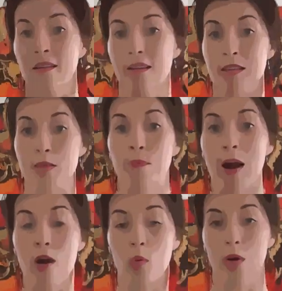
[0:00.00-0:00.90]

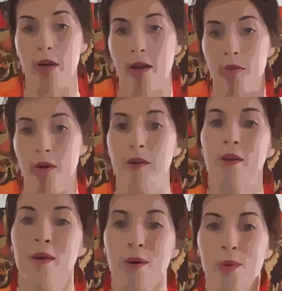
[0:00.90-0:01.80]
inspire one another,
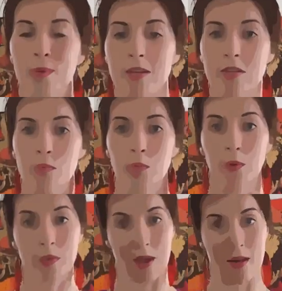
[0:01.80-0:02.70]
which
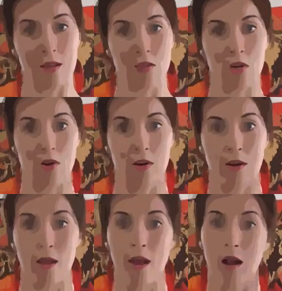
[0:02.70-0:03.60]
will then in
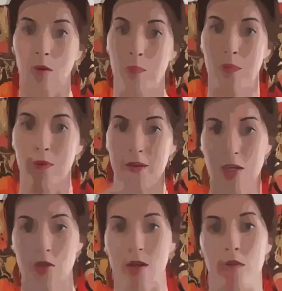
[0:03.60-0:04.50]
turn help
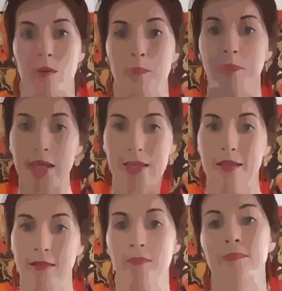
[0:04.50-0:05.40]
each other
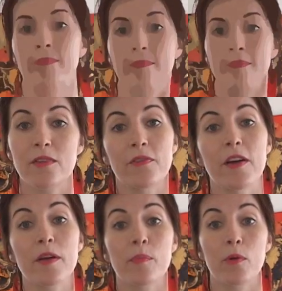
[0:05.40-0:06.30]
peak. These are
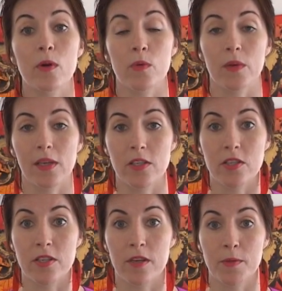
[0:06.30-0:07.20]
very important
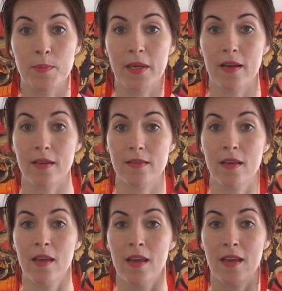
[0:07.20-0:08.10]
relationships because
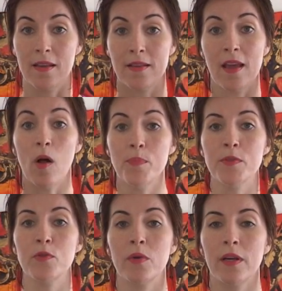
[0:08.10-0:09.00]
it
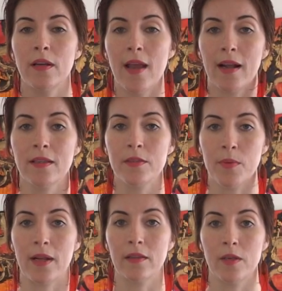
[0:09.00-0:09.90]
helps you connect
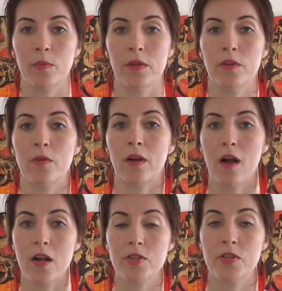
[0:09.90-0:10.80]
directly with your
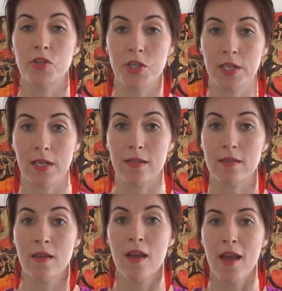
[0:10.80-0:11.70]
unconscious
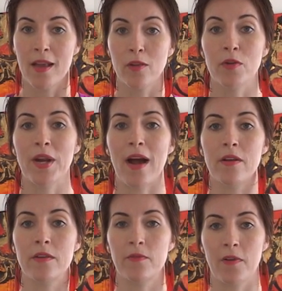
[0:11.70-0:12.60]
genius and learn how
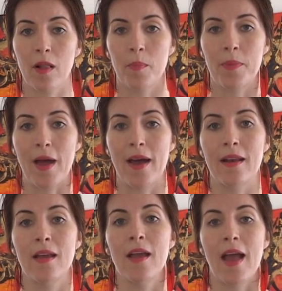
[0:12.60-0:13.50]
to develop
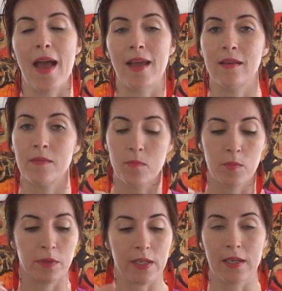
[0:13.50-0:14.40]
that and
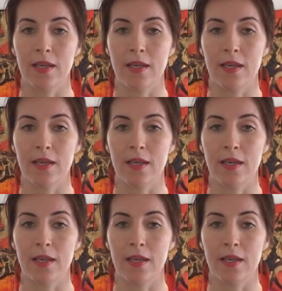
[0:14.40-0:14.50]
really